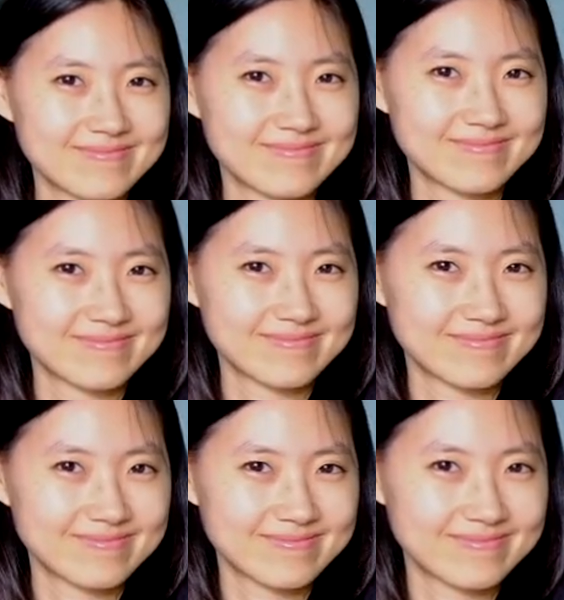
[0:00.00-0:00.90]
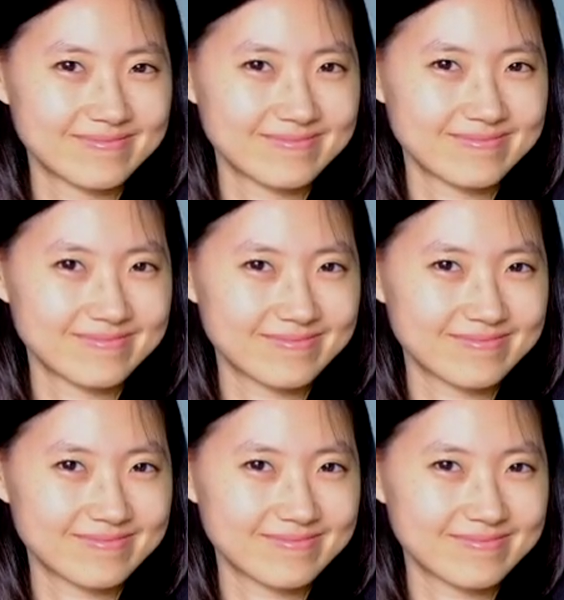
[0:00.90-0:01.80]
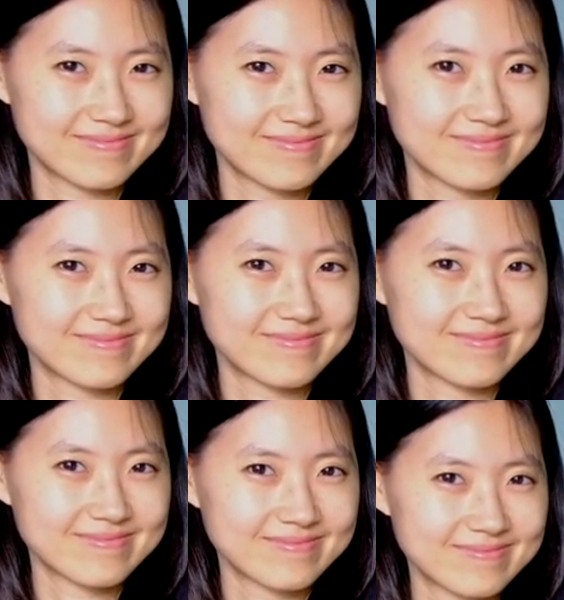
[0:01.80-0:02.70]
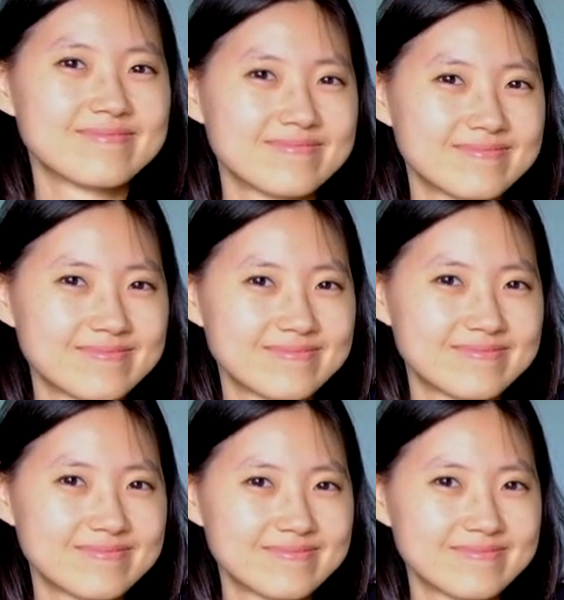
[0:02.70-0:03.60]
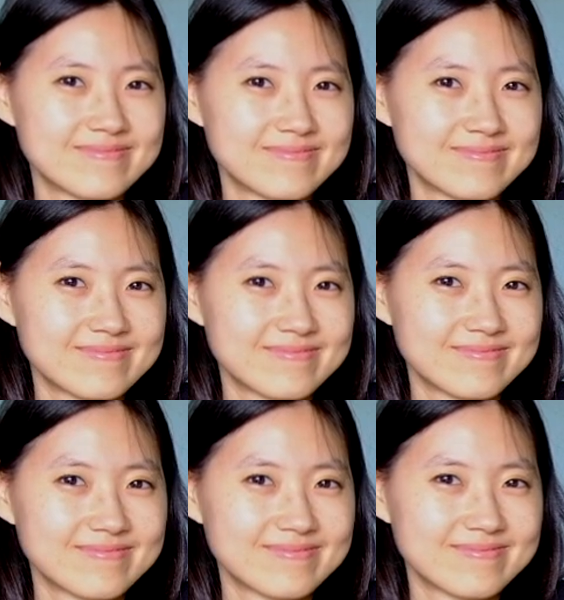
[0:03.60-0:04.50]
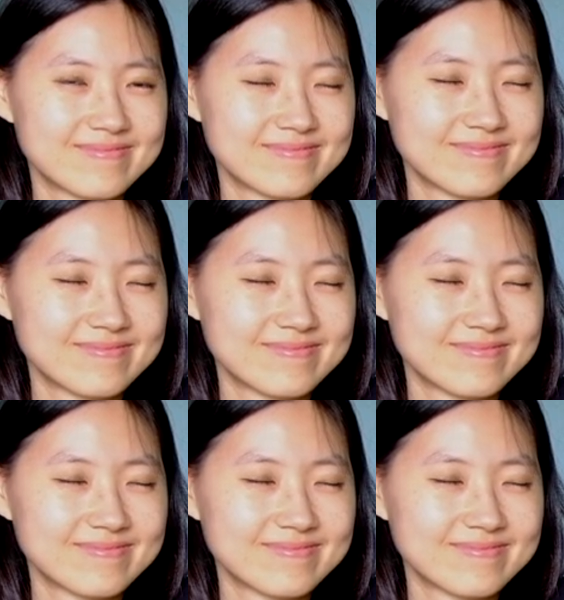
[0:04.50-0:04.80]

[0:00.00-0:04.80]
(silent)